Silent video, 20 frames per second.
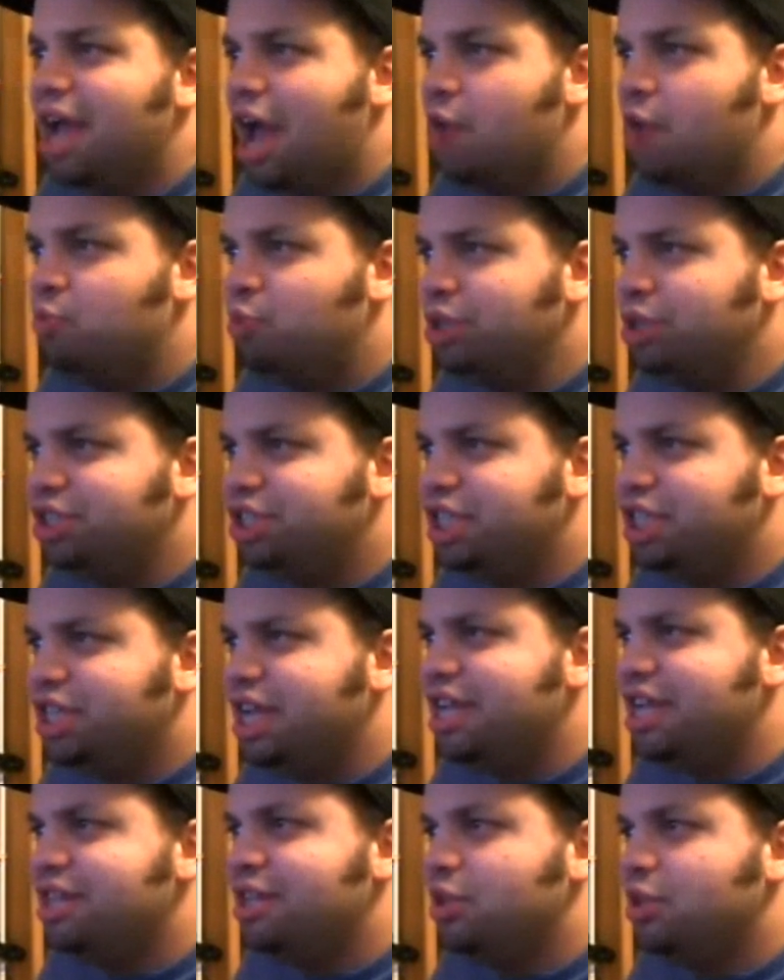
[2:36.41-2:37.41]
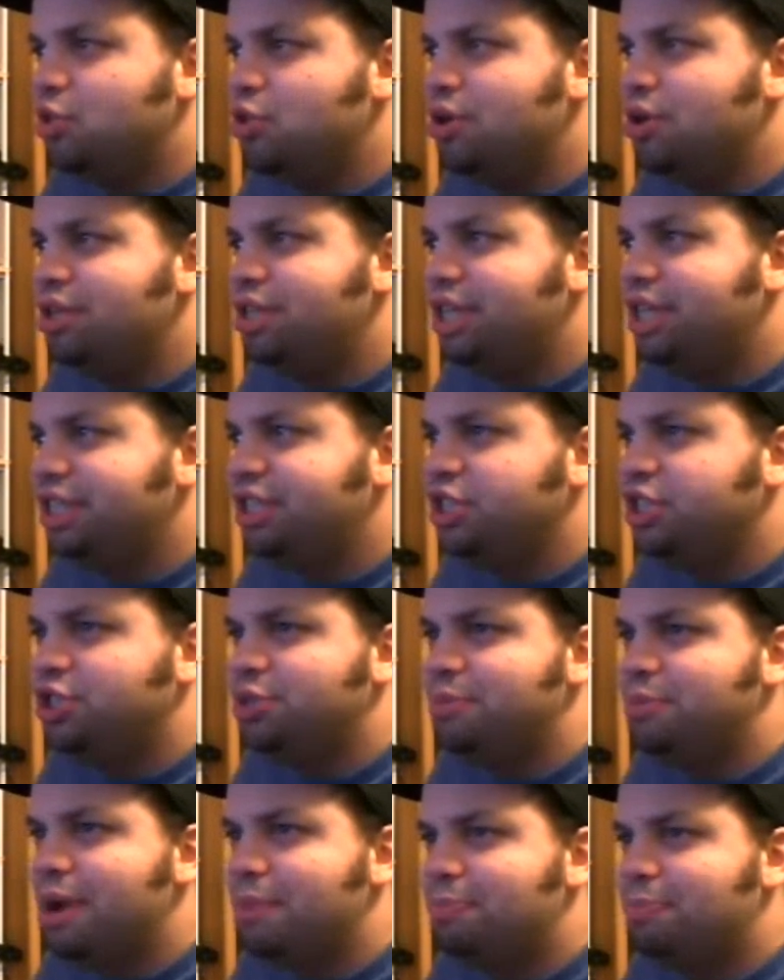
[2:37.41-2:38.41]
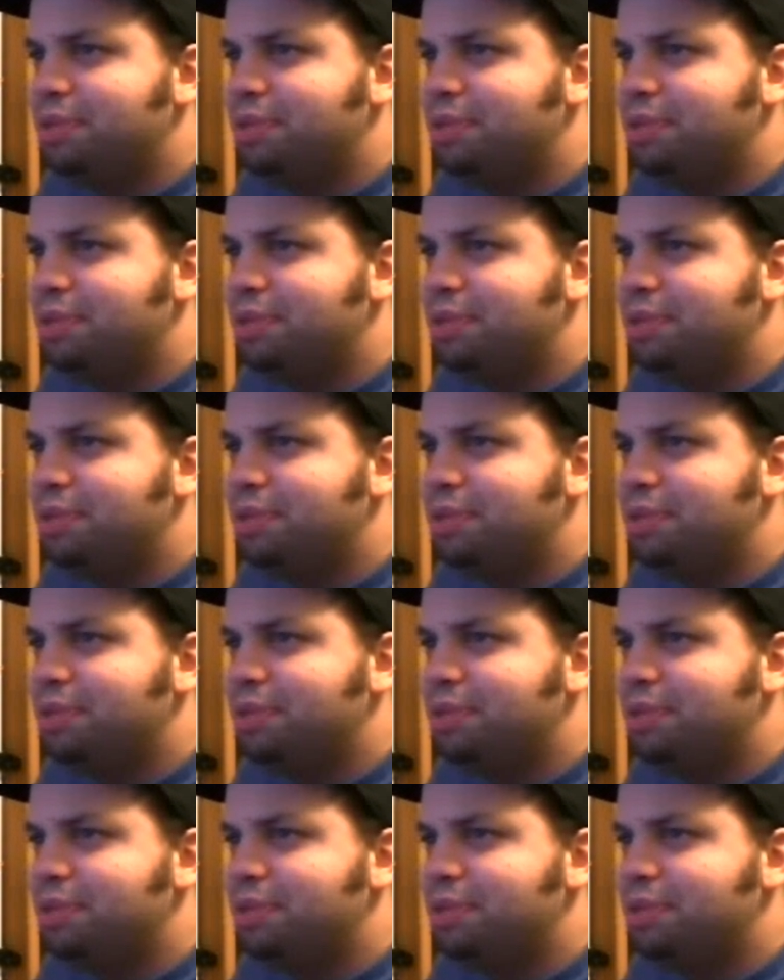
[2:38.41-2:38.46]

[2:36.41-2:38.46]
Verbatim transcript: And once again the Lord listened to my